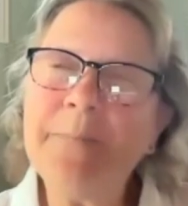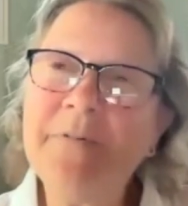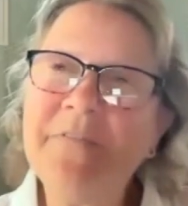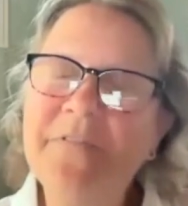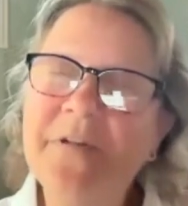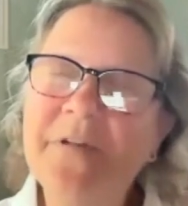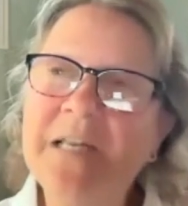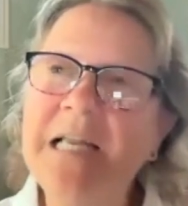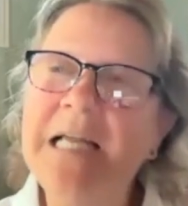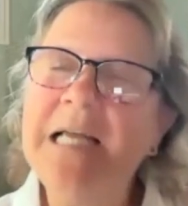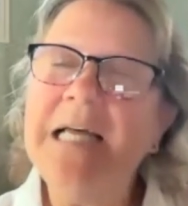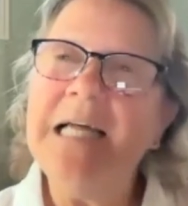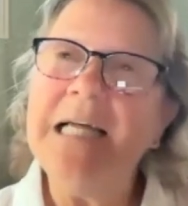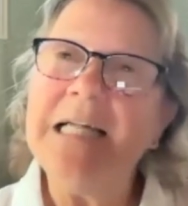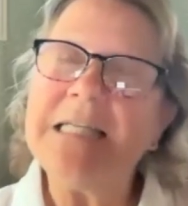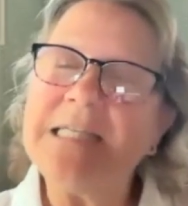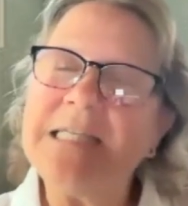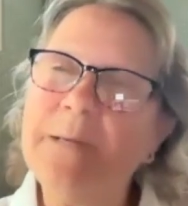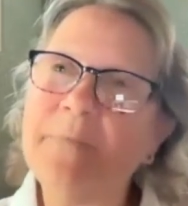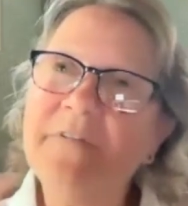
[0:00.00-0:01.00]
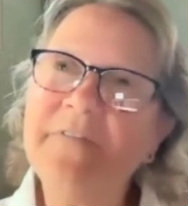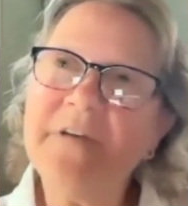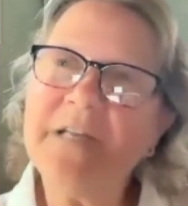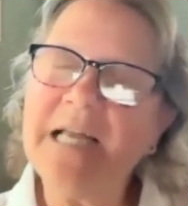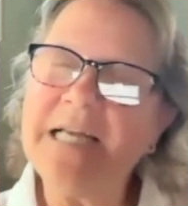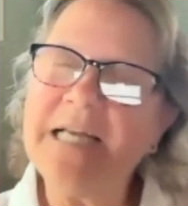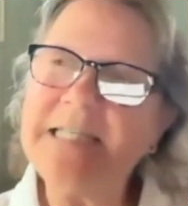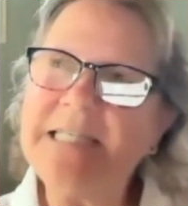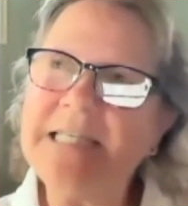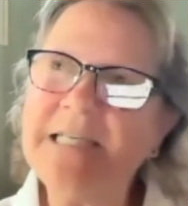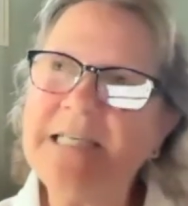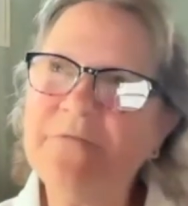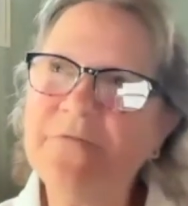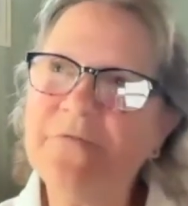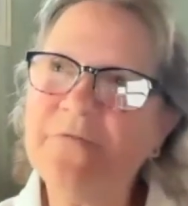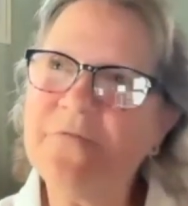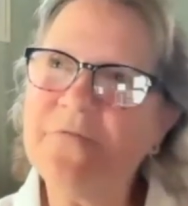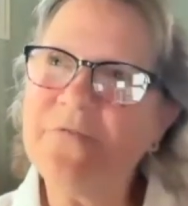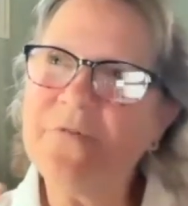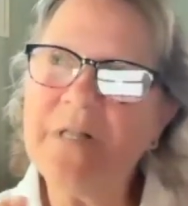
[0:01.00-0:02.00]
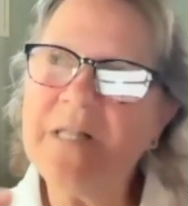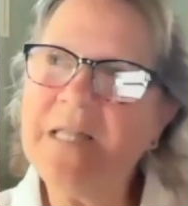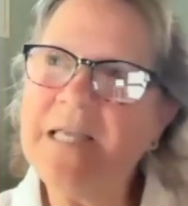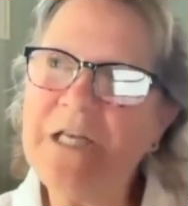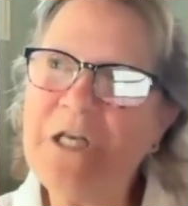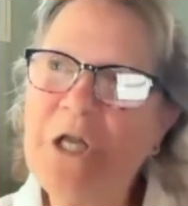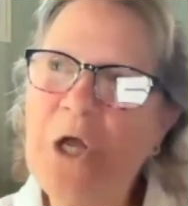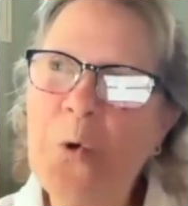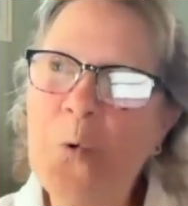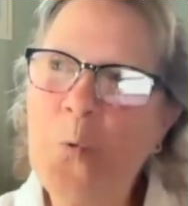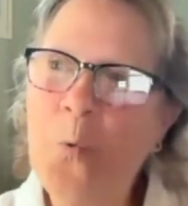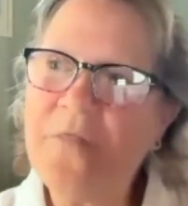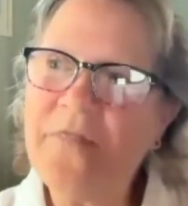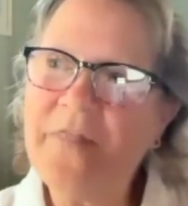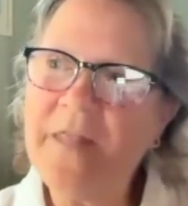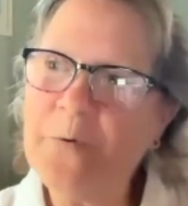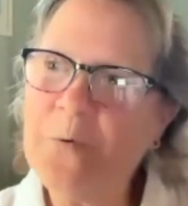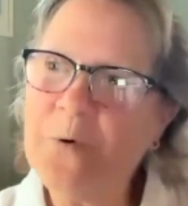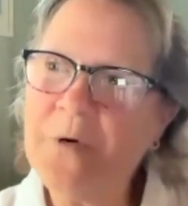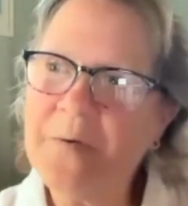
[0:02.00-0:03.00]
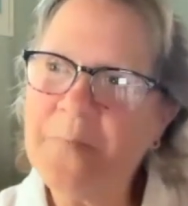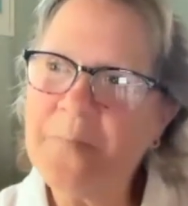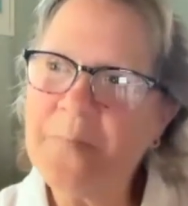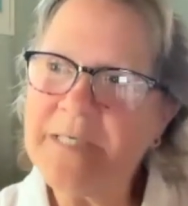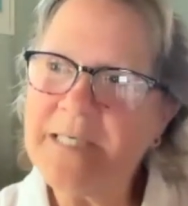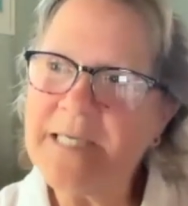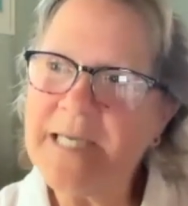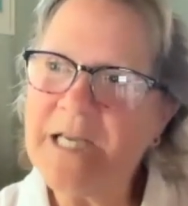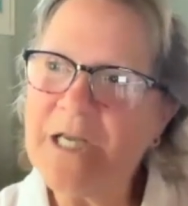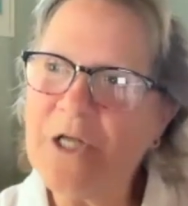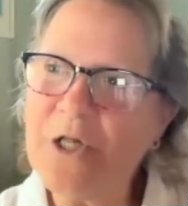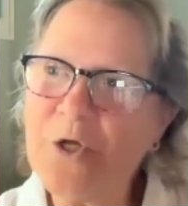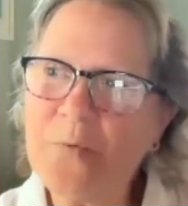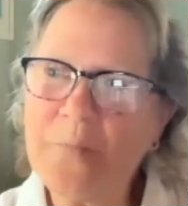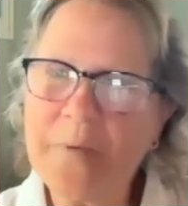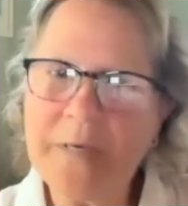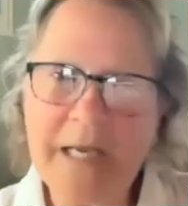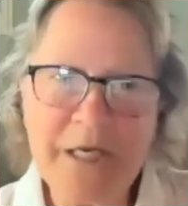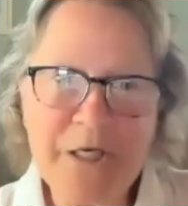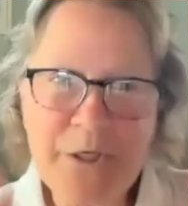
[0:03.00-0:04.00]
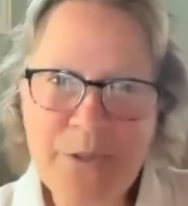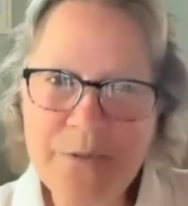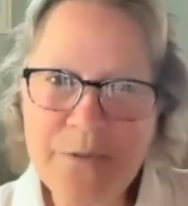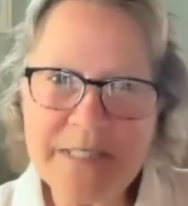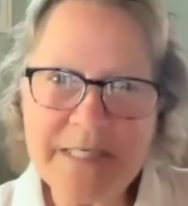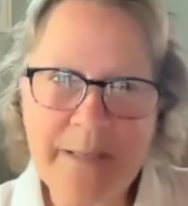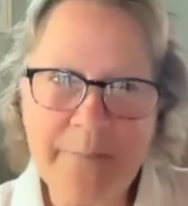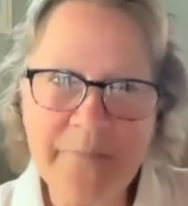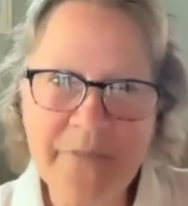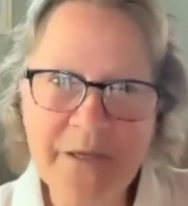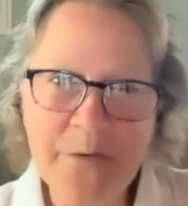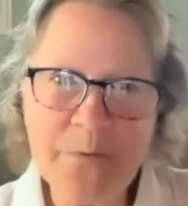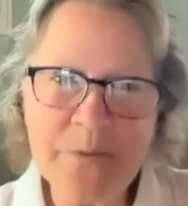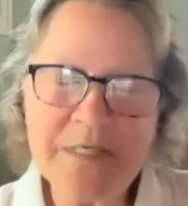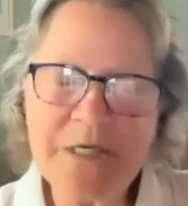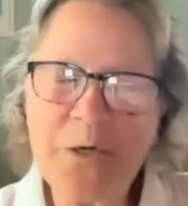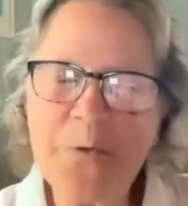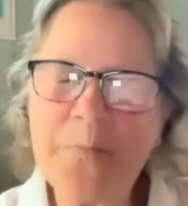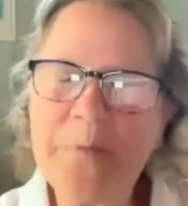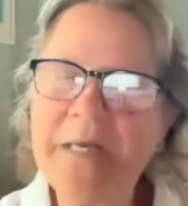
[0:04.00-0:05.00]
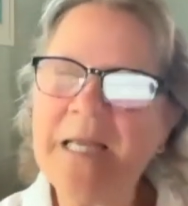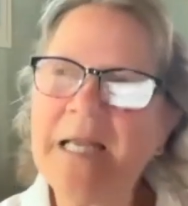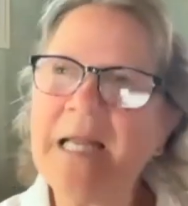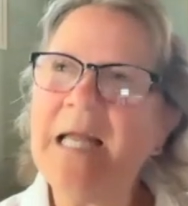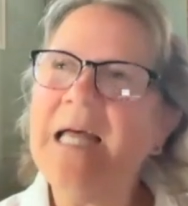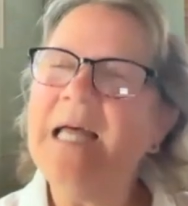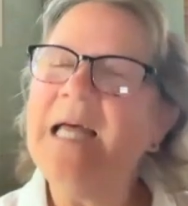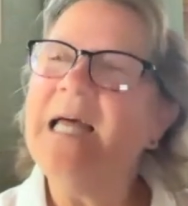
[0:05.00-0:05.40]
of it, some of it I didn't really know what they were in particular, but I knew something was opening.